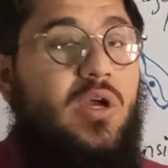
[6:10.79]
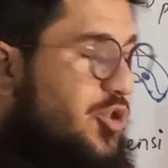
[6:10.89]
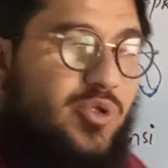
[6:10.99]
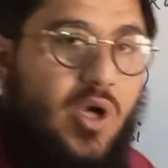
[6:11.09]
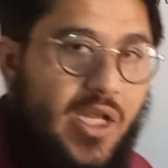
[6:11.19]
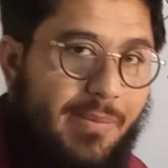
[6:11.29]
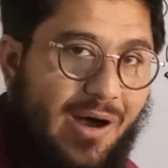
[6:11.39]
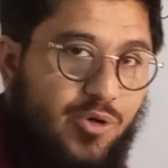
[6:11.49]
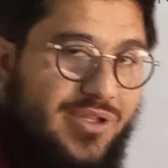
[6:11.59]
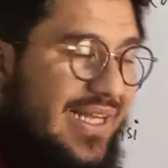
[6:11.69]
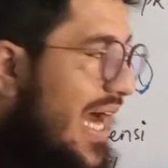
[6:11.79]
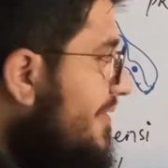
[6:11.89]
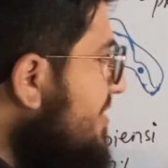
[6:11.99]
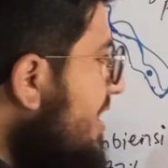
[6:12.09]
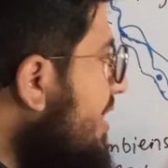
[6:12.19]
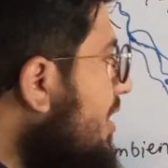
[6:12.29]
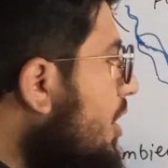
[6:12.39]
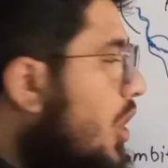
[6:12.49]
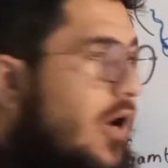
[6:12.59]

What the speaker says: This was all about the life cycle